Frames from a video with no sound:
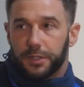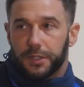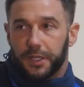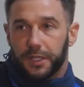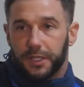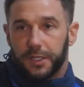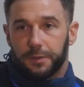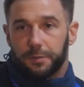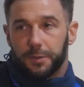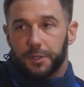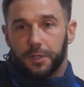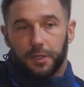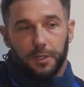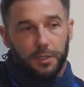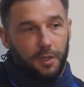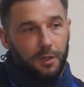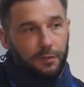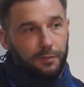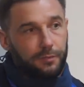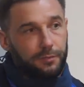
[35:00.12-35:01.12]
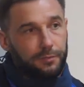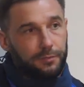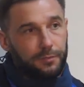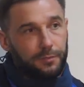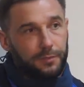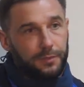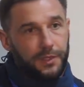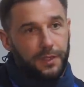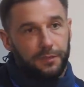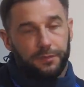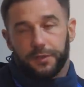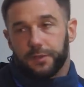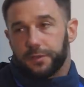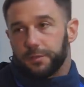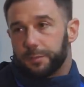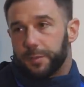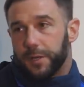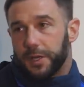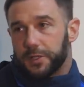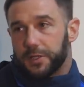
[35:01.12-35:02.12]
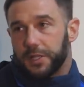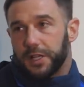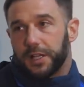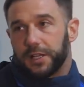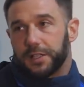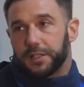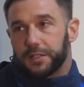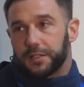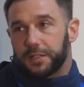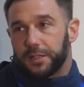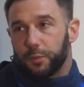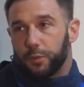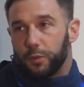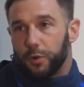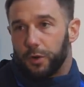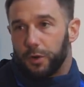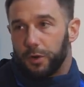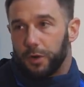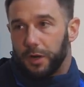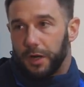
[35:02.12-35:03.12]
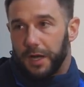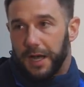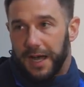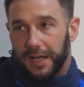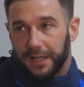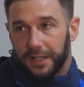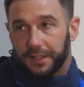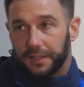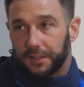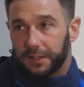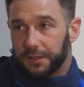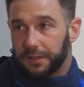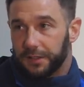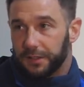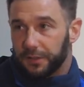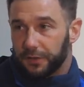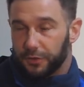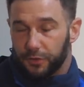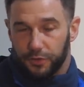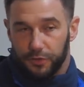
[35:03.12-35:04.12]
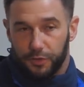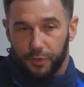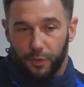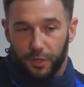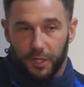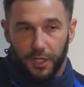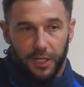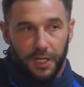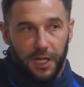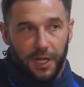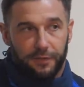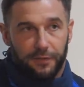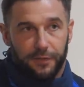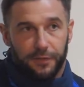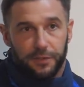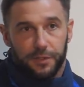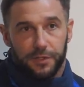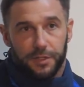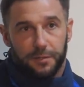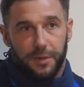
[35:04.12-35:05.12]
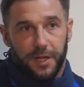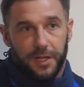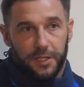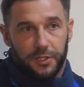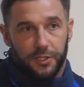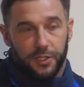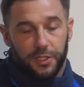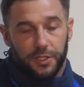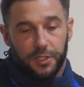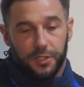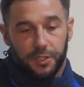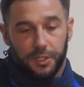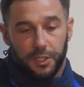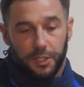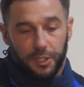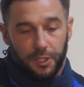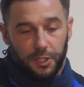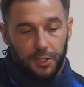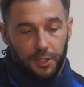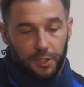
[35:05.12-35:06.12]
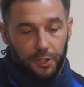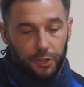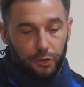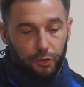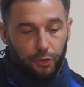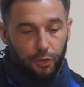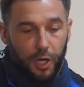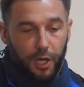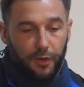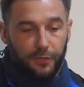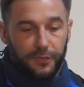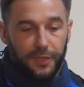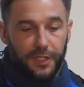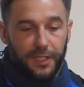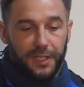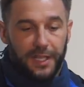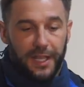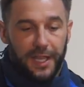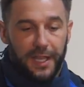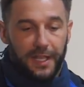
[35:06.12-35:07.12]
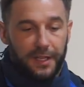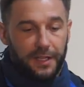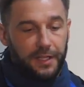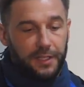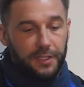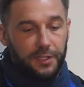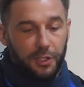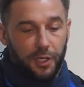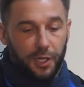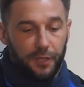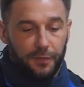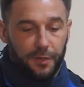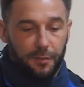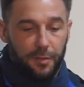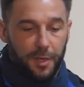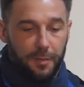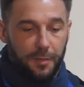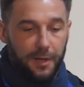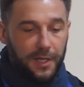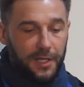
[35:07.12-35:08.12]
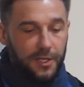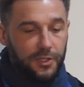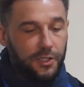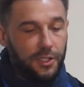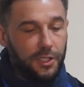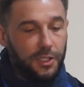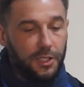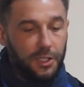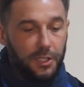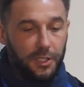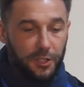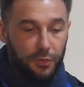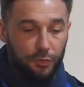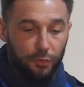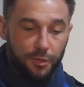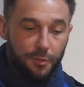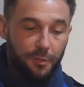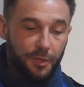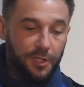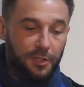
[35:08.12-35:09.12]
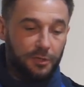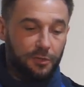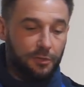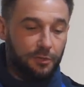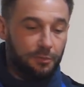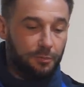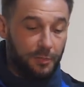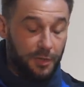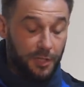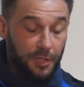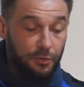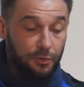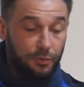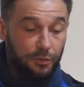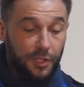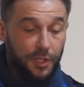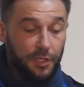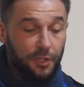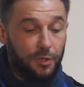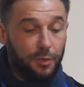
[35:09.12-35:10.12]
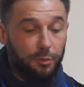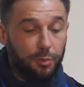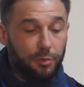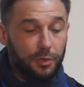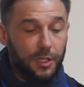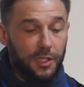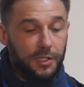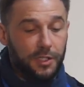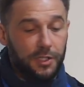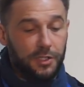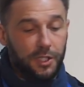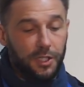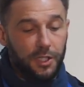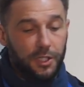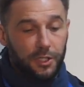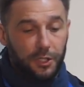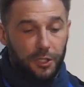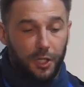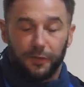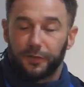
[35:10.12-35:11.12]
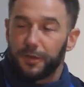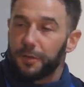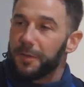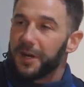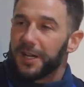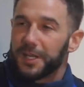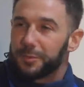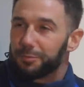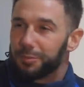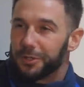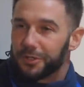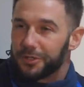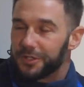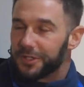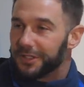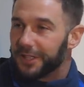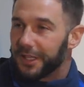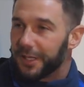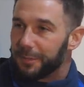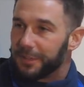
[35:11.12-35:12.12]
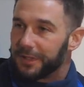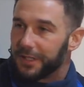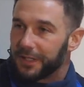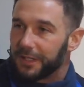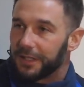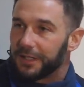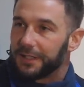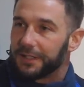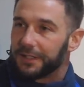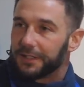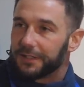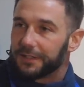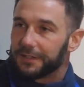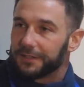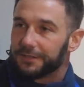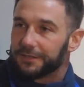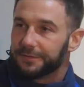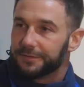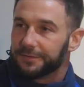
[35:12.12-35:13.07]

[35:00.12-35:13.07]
that they like me or have different personalities to what I like. Because the one thing I feel as a manager is you have to inherit and you have to be a manager. And Jose Mourinho, said it on the pro license. You have to manage players that you didn't particularly like.